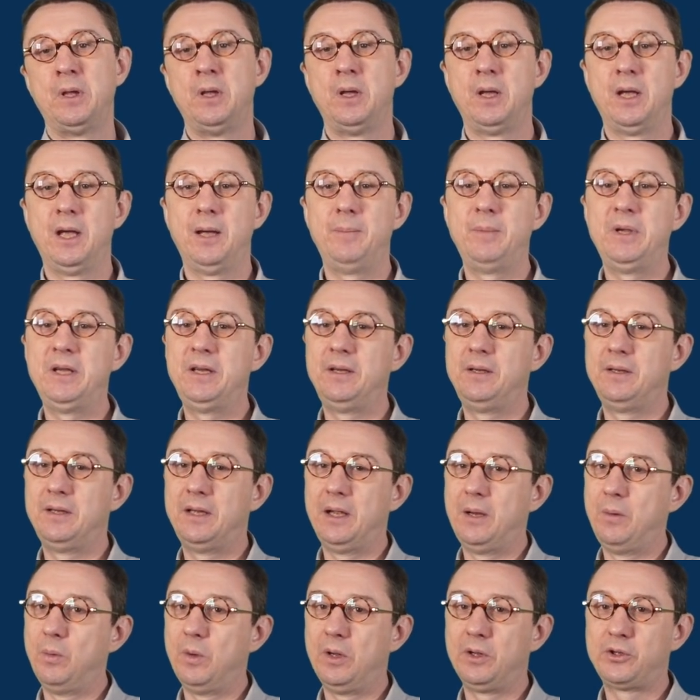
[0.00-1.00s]
I mean,
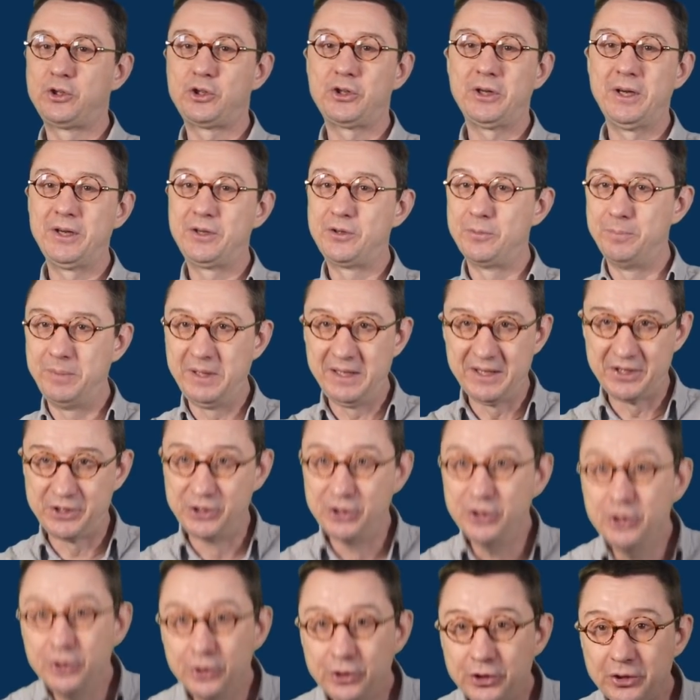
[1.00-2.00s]
they will try to be as
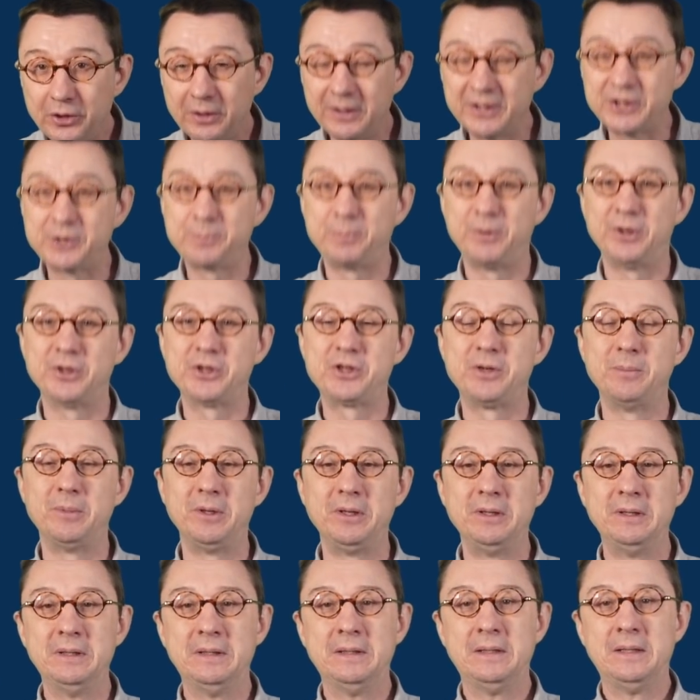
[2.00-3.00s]
neutral as
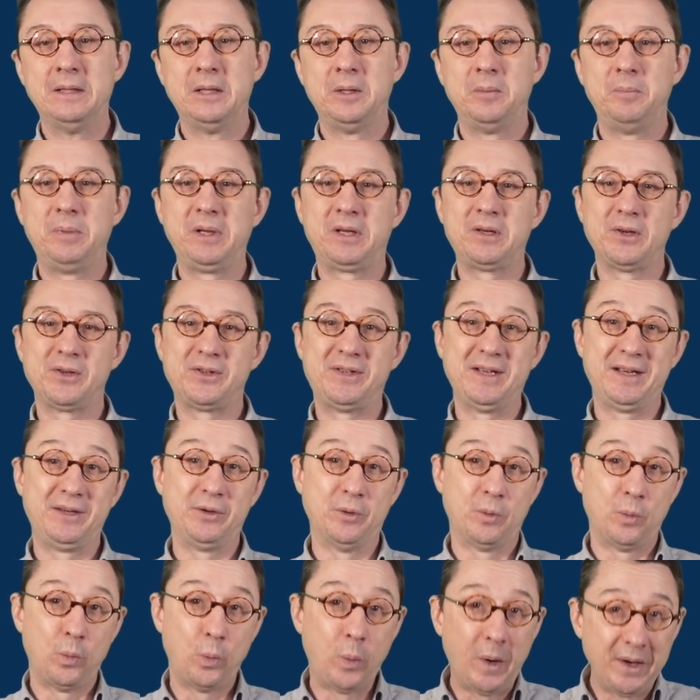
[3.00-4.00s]
possible because they
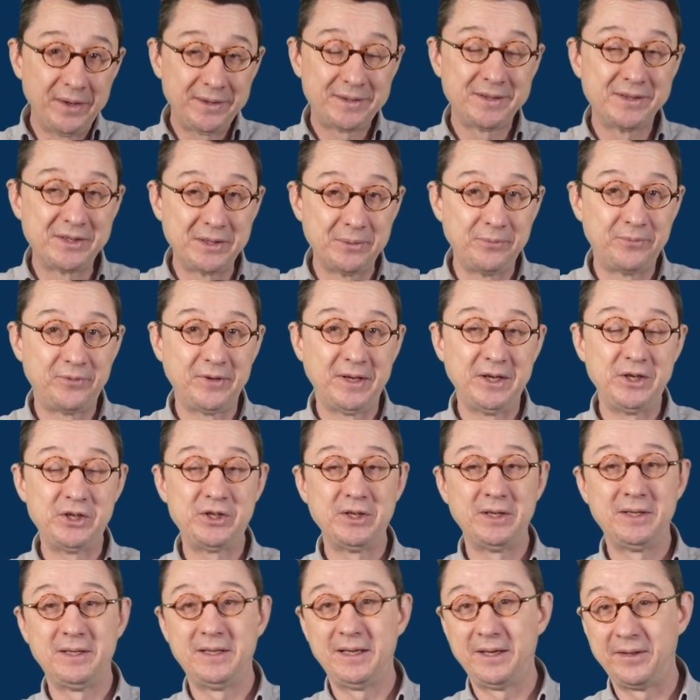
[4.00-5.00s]
don't want this
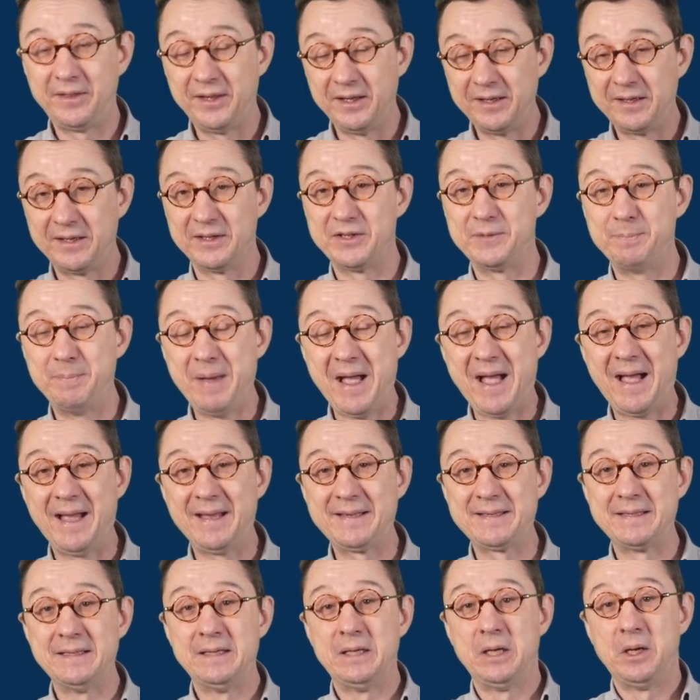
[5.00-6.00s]
invasion and they think it's
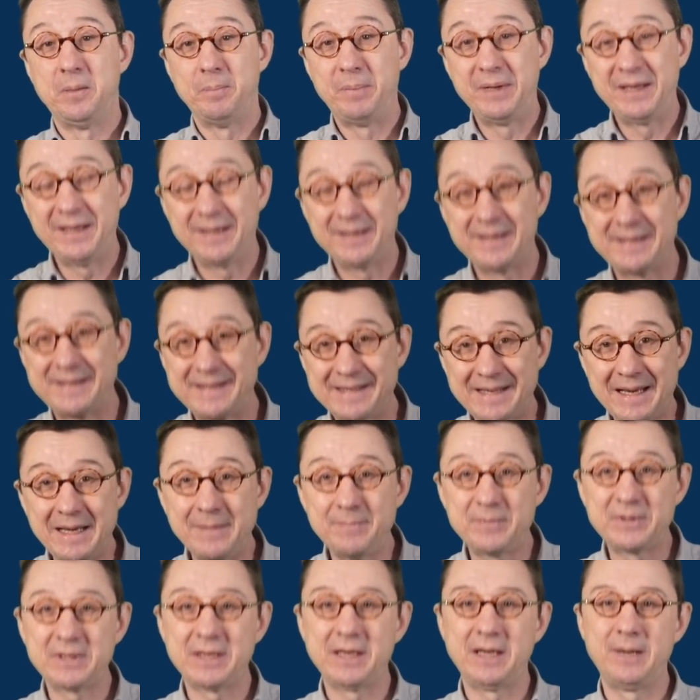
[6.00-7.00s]
bad, but at the
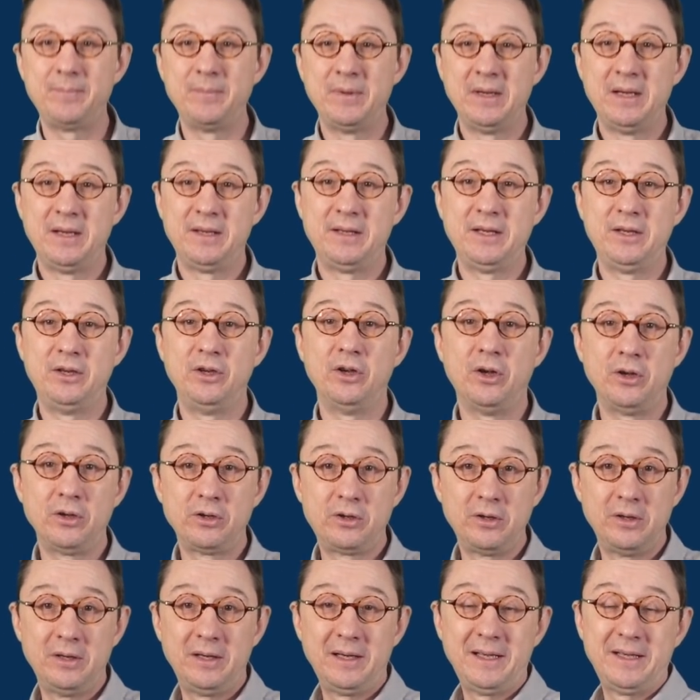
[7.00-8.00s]
same time, they're not
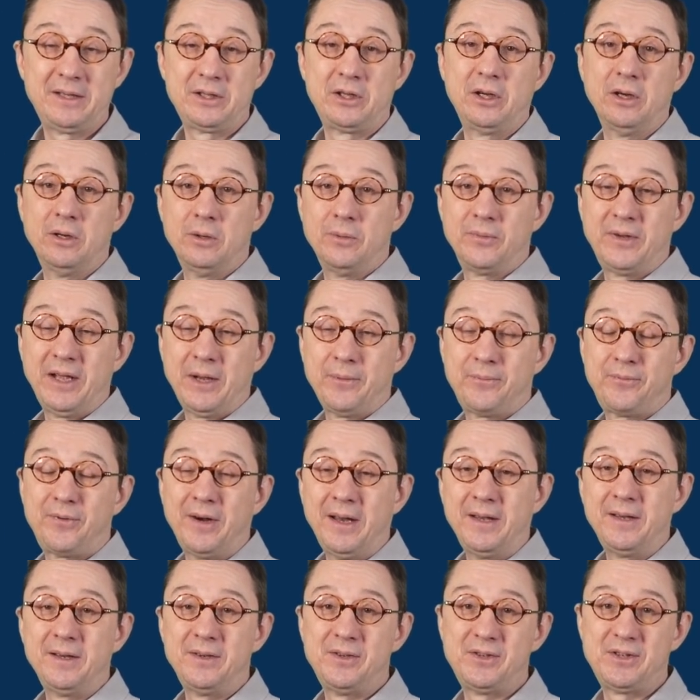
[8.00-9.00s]
going to let go of that
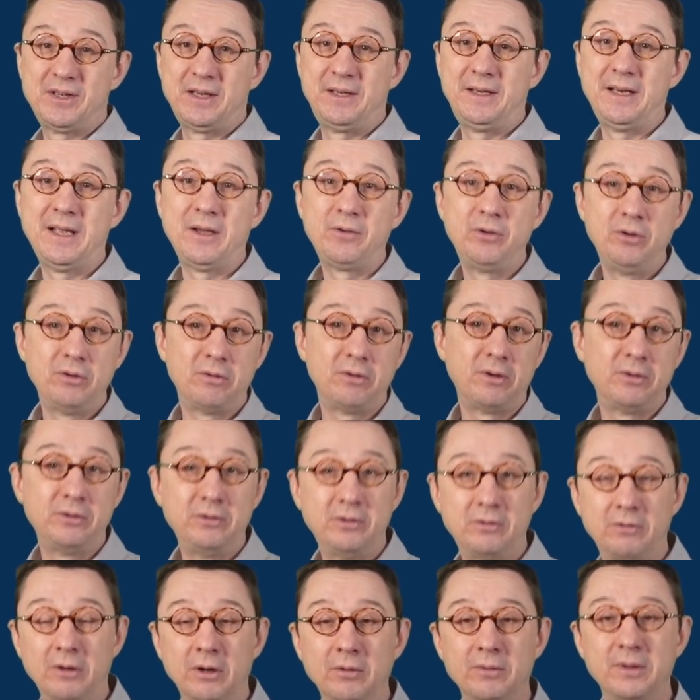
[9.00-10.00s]
friend and say, now you're on
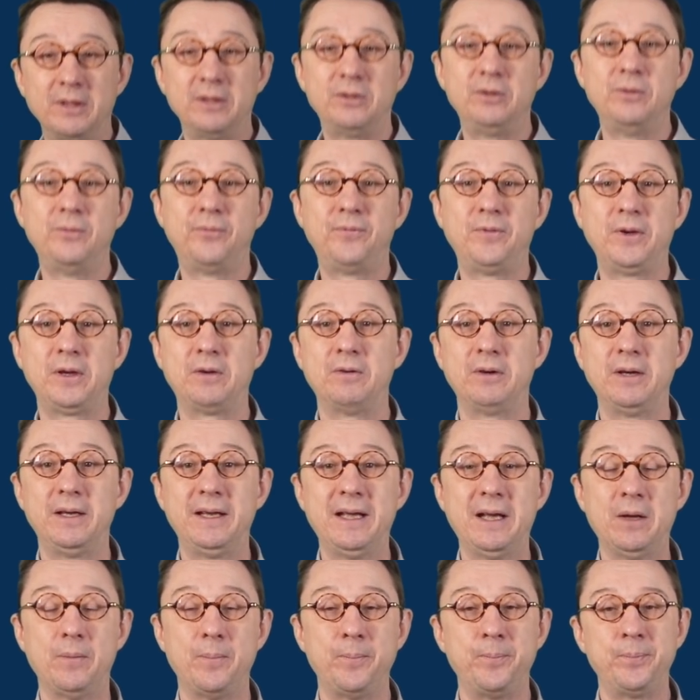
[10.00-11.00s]
your own and you figure it
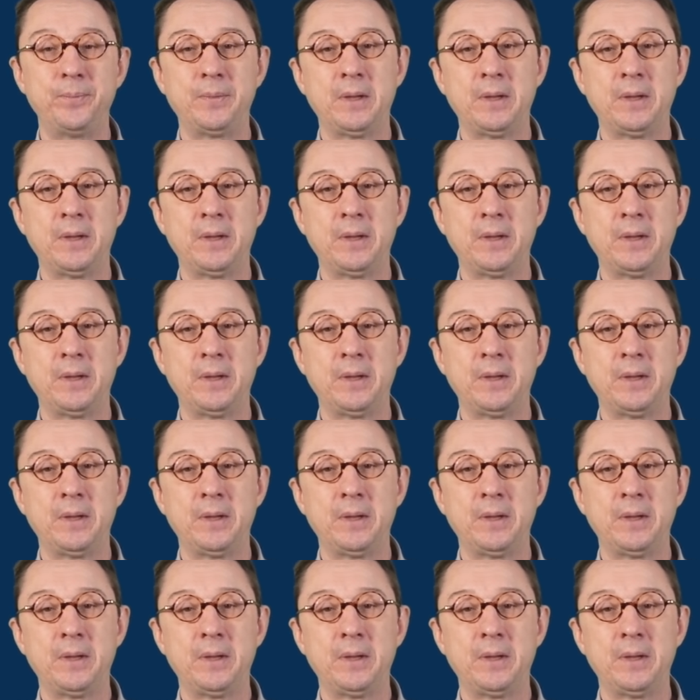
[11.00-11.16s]
out.